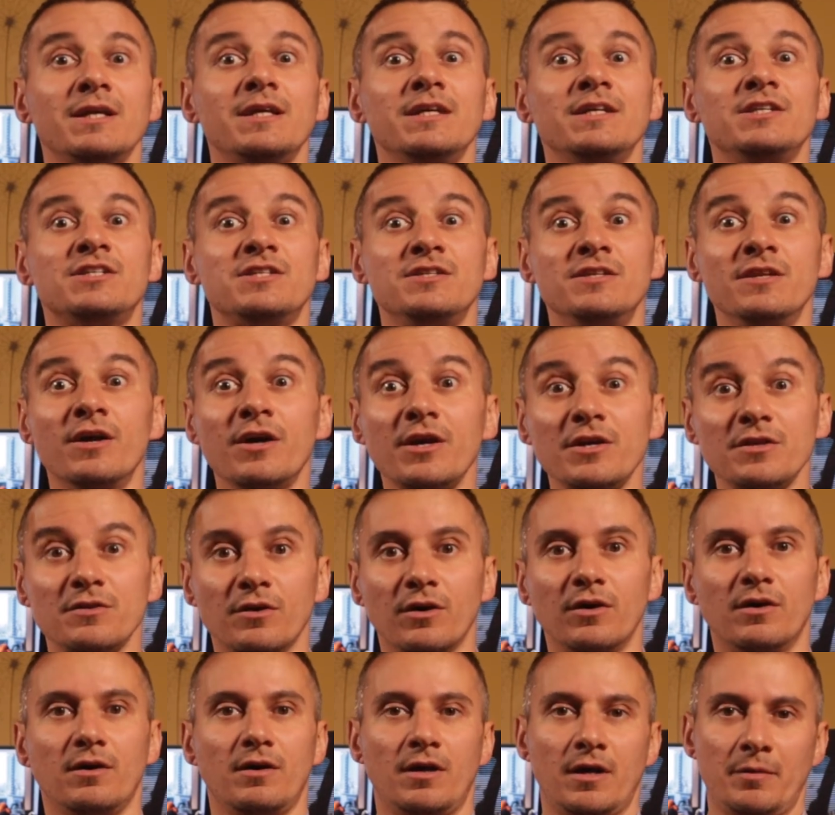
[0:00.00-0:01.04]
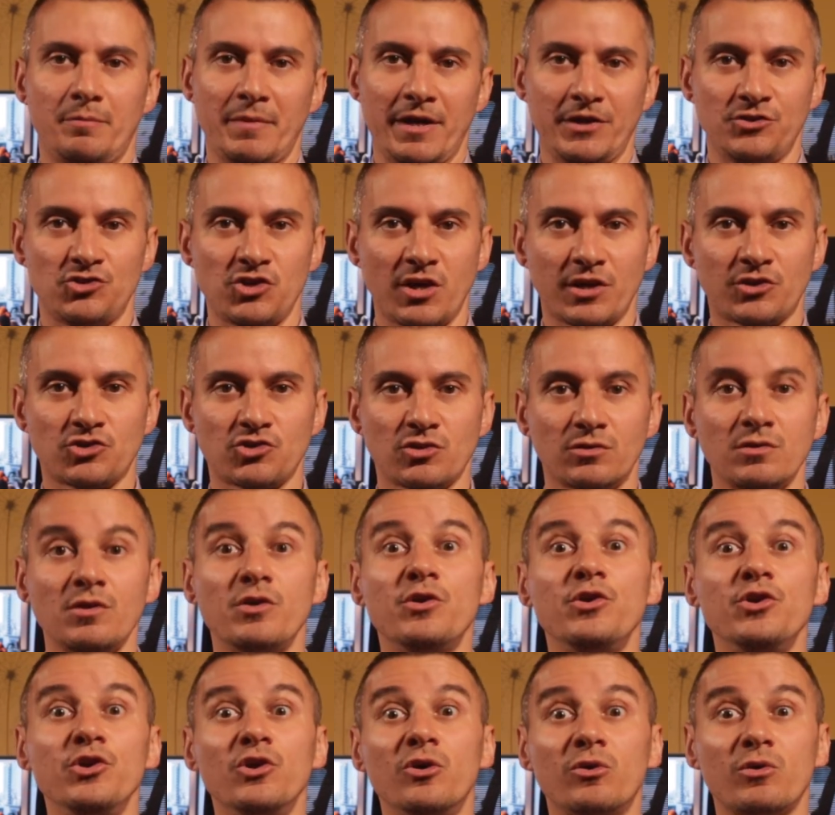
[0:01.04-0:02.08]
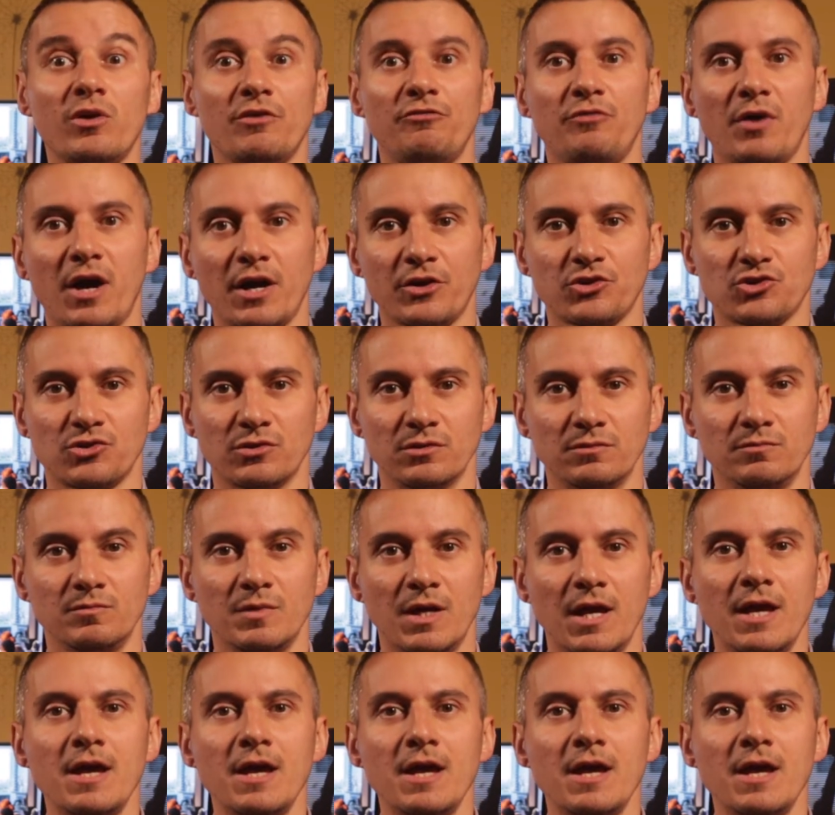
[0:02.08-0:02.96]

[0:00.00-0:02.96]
is neither a bijection nor a function,